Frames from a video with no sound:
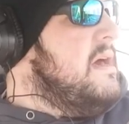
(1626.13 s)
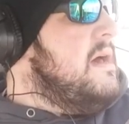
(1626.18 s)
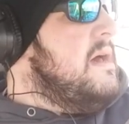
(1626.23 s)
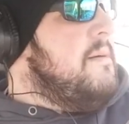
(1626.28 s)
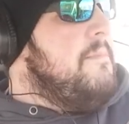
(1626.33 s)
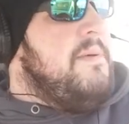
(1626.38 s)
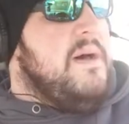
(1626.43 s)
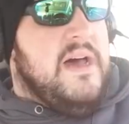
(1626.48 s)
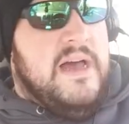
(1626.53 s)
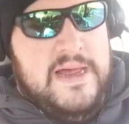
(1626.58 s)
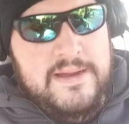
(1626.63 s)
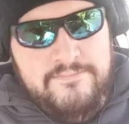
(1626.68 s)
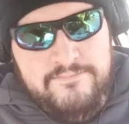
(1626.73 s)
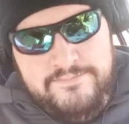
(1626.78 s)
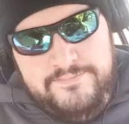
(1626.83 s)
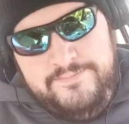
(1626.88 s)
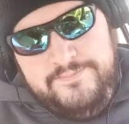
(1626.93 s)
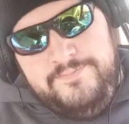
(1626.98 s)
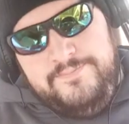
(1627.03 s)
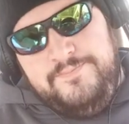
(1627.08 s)
But
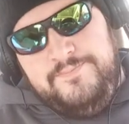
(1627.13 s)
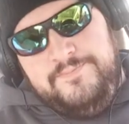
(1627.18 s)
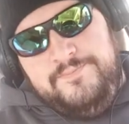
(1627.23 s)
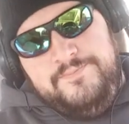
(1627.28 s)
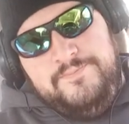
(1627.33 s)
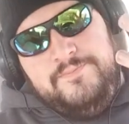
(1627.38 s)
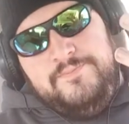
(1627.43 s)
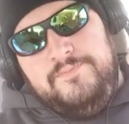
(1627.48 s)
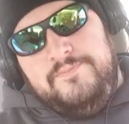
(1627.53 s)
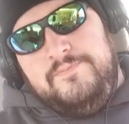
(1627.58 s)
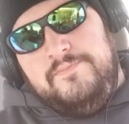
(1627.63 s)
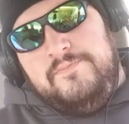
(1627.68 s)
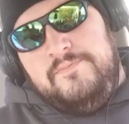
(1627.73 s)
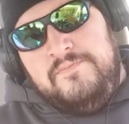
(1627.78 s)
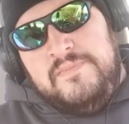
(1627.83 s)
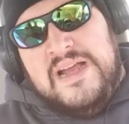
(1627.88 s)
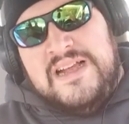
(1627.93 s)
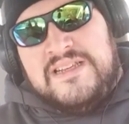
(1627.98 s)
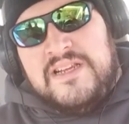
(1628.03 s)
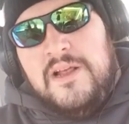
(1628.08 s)

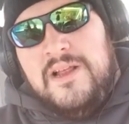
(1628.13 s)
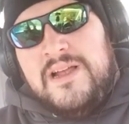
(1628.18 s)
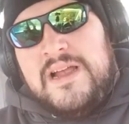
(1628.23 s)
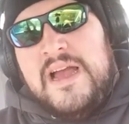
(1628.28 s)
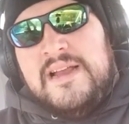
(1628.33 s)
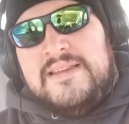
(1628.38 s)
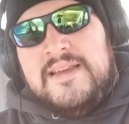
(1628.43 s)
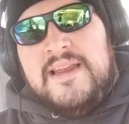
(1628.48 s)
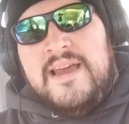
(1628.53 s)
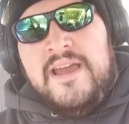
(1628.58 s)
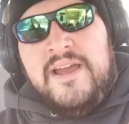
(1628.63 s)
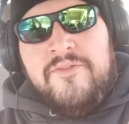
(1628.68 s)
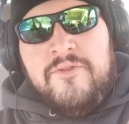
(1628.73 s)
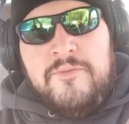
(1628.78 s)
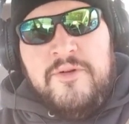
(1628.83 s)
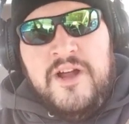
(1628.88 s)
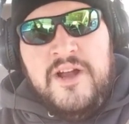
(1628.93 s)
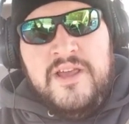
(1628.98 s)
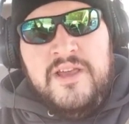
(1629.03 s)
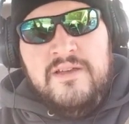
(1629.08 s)
that's all I got today,
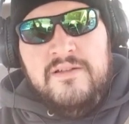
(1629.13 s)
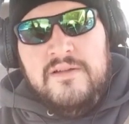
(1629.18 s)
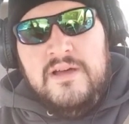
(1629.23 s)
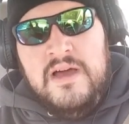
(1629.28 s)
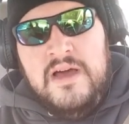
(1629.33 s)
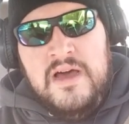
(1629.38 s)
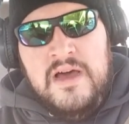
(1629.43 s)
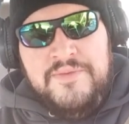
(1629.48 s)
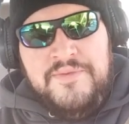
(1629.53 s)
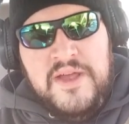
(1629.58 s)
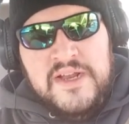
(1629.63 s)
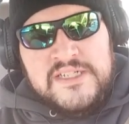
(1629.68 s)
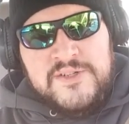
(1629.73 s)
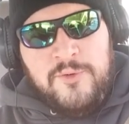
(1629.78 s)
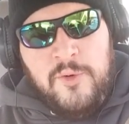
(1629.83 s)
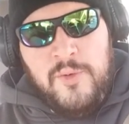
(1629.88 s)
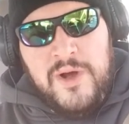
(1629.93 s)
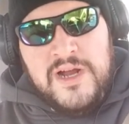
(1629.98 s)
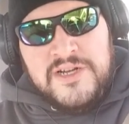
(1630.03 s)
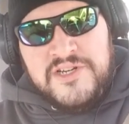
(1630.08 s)
everybody. Thanks
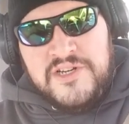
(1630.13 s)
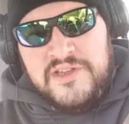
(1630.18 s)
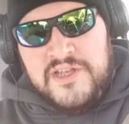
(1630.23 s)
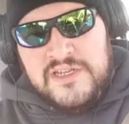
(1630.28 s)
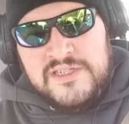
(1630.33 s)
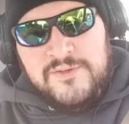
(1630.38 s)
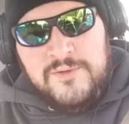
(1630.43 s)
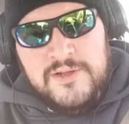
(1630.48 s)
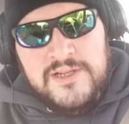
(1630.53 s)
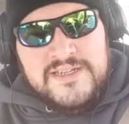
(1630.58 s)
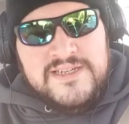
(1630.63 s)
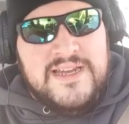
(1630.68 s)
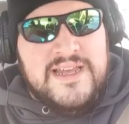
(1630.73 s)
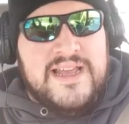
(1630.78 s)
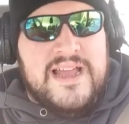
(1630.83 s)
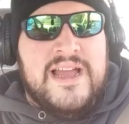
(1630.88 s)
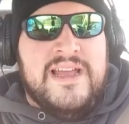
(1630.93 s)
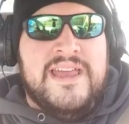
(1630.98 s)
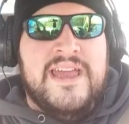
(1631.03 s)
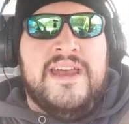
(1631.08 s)
for watching. Thanks for
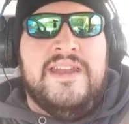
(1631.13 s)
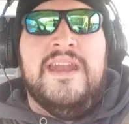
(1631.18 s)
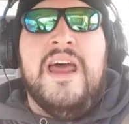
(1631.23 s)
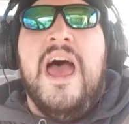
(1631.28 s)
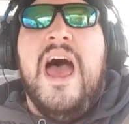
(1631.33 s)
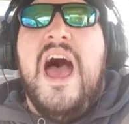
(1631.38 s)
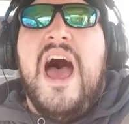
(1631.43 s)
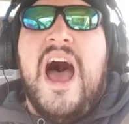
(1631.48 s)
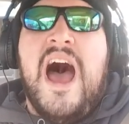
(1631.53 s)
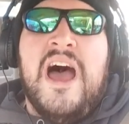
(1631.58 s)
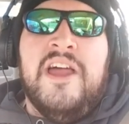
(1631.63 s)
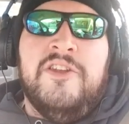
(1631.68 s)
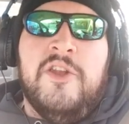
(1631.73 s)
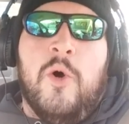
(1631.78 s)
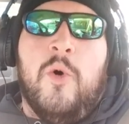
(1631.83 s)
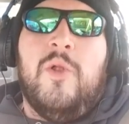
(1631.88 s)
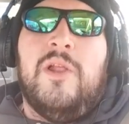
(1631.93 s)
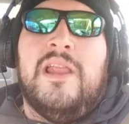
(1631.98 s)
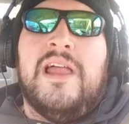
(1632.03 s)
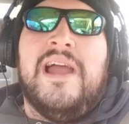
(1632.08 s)
listening. Again, I
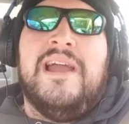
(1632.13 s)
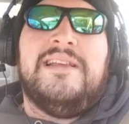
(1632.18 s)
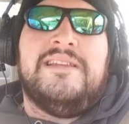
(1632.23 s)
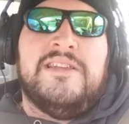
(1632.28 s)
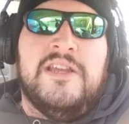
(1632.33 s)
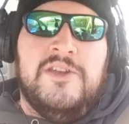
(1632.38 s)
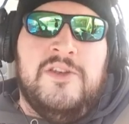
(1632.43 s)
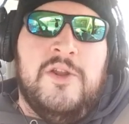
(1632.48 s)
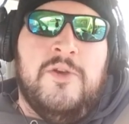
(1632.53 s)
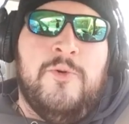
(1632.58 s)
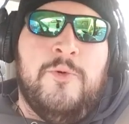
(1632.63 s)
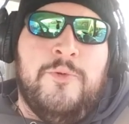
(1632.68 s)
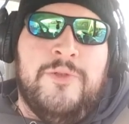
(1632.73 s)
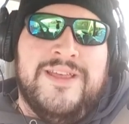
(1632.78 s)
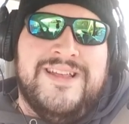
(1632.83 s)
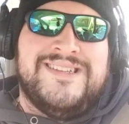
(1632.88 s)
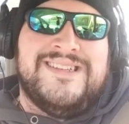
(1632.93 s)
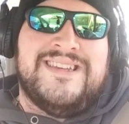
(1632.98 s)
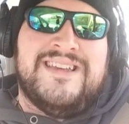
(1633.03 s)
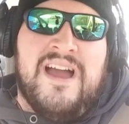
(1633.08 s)
don't like to do
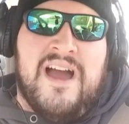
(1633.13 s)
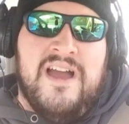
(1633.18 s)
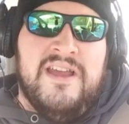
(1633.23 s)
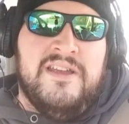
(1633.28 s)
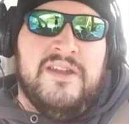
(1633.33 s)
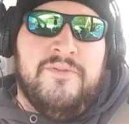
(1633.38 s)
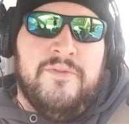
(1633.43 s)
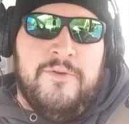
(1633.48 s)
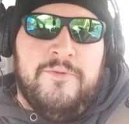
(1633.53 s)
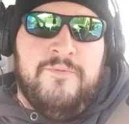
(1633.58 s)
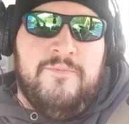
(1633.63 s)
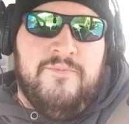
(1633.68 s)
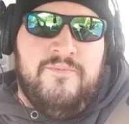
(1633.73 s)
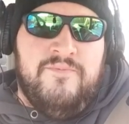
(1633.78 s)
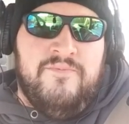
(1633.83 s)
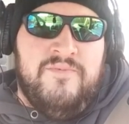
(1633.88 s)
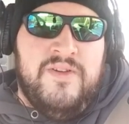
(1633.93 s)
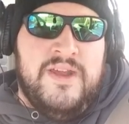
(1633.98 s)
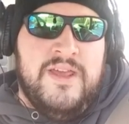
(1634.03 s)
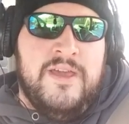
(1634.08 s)
this kind of a
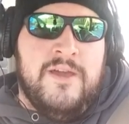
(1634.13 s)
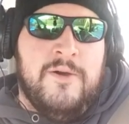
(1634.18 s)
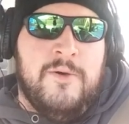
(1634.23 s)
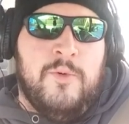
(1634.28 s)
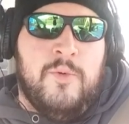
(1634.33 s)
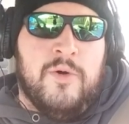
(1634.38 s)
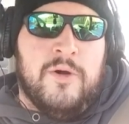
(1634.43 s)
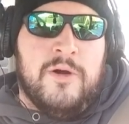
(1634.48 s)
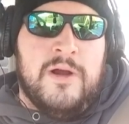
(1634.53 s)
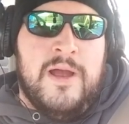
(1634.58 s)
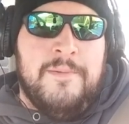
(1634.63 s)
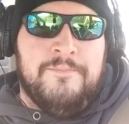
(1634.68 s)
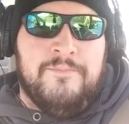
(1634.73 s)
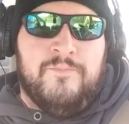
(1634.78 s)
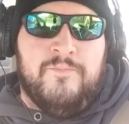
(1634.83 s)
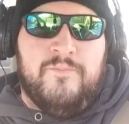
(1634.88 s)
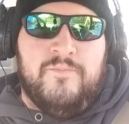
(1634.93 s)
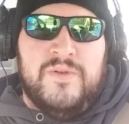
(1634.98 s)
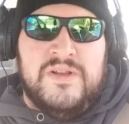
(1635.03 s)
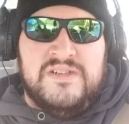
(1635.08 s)
video where
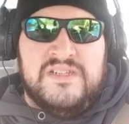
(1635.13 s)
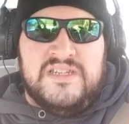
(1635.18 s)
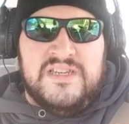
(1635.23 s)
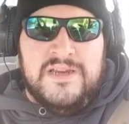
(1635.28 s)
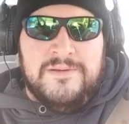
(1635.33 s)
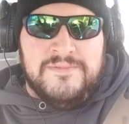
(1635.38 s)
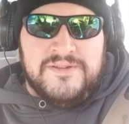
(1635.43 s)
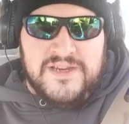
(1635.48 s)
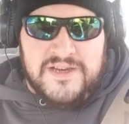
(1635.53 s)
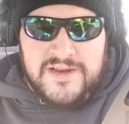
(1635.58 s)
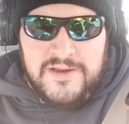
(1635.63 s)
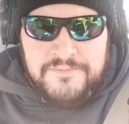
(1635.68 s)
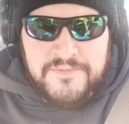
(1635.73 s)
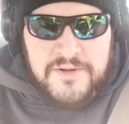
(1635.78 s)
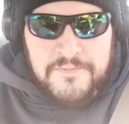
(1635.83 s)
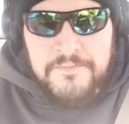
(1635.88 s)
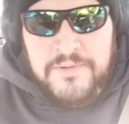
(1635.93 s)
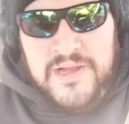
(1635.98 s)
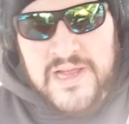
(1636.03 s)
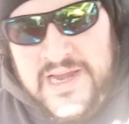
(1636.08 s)
it seems like I'm
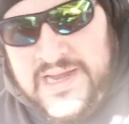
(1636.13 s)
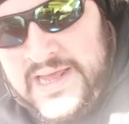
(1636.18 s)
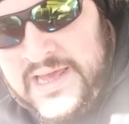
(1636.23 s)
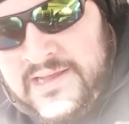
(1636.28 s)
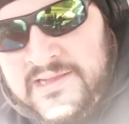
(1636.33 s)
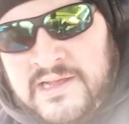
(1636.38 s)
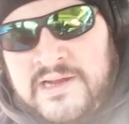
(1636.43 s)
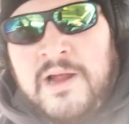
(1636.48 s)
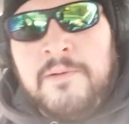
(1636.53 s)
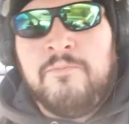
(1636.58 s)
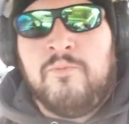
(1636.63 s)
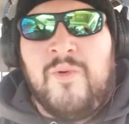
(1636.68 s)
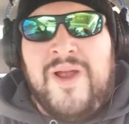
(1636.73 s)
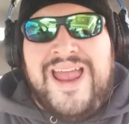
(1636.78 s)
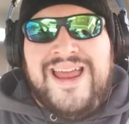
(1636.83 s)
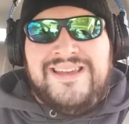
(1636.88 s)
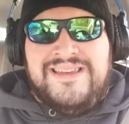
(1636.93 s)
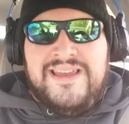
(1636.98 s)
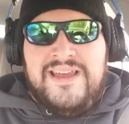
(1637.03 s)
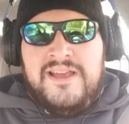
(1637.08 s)
complaining, like I'm
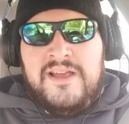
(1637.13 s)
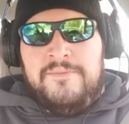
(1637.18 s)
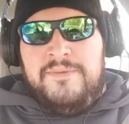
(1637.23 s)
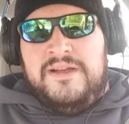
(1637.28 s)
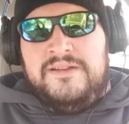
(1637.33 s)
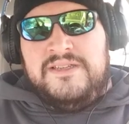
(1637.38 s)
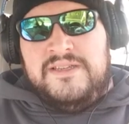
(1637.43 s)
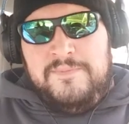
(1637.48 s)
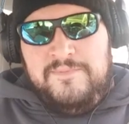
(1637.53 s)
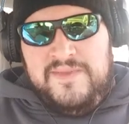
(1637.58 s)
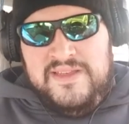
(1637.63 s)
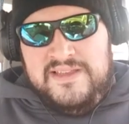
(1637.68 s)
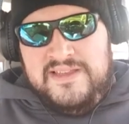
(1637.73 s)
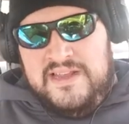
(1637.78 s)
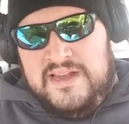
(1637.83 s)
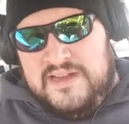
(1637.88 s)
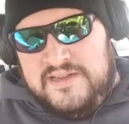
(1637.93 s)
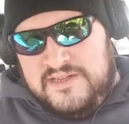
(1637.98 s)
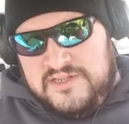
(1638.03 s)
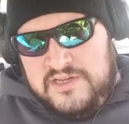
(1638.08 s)
ranting about something
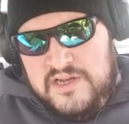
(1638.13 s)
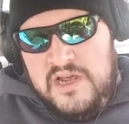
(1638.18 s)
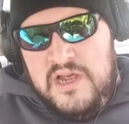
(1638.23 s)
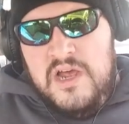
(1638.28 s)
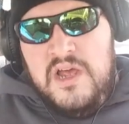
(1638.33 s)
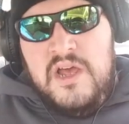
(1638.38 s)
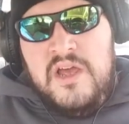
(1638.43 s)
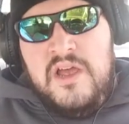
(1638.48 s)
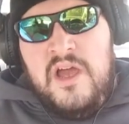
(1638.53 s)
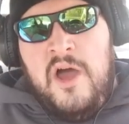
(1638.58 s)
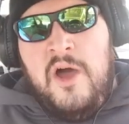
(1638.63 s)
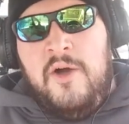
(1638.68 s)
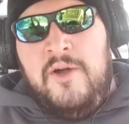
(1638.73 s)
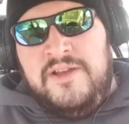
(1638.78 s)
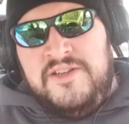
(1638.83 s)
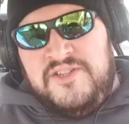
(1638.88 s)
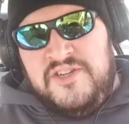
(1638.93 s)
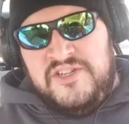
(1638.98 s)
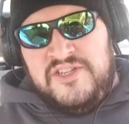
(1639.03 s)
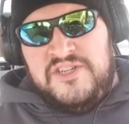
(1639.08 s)
that
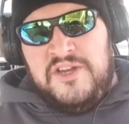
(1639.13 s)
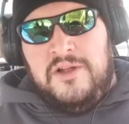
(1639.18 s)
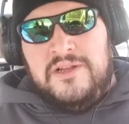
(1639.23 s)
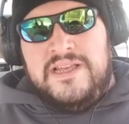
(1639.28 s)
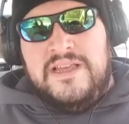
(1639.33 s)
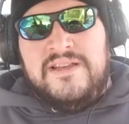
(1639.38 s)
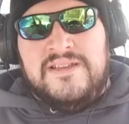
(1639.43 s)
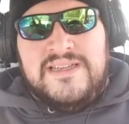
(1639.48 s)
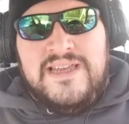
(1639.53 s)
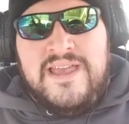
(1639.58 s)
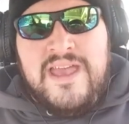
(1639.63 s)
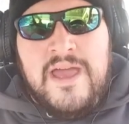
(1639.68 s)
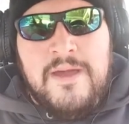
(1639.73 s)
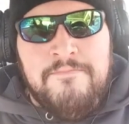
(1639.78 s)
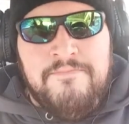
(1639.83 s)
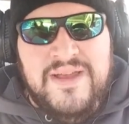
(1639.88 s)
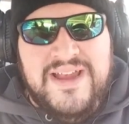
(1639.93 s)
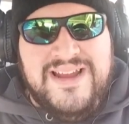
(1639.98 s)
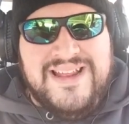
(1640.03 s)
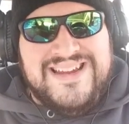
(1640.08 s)
he's just salty because he
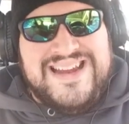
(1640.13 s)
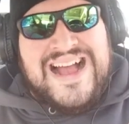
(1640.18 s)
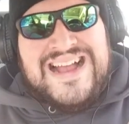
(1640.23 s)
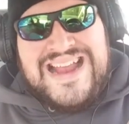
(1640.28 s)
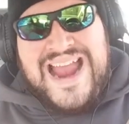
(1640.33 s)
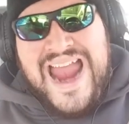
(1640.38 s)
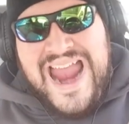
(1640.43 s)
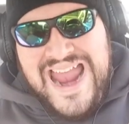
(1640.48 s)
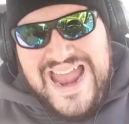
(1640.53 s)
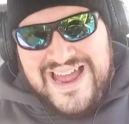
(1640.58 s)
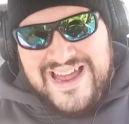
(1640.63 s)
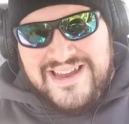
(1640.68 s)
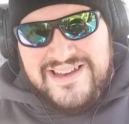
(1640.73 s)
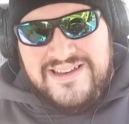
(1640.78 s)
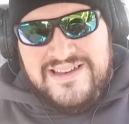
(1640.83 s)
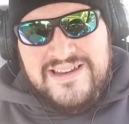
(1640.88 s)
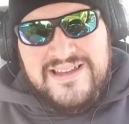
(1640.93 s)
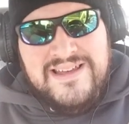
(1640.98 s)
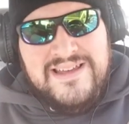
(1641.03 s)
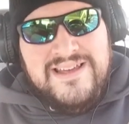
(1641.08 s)
can't beat it. I
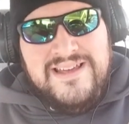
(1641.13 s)
can.